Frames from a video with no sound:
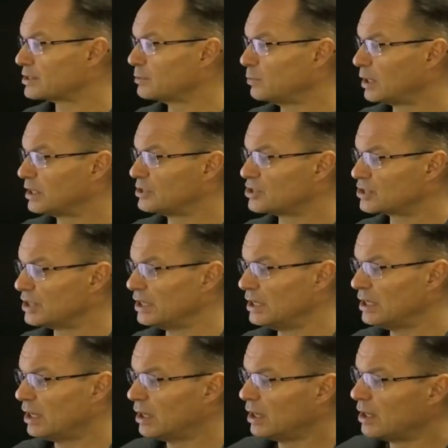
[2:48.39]
And we can see
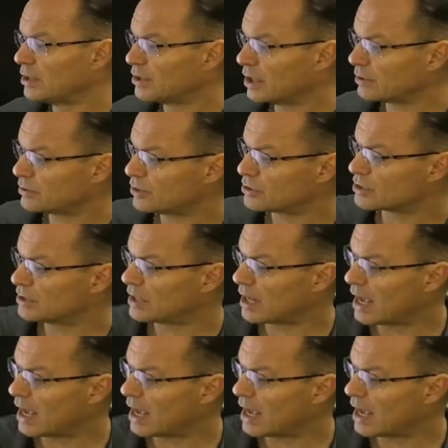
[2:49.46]
that there's a